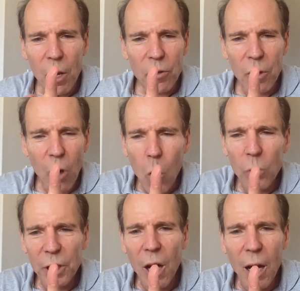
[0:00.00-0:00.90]
So they're
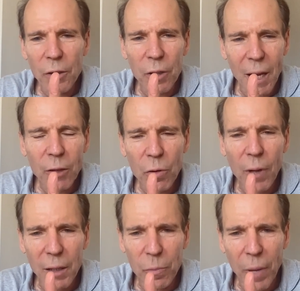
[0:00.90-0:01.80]
holding on to
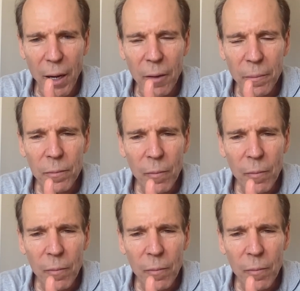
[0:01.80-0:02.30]
electrolytes better.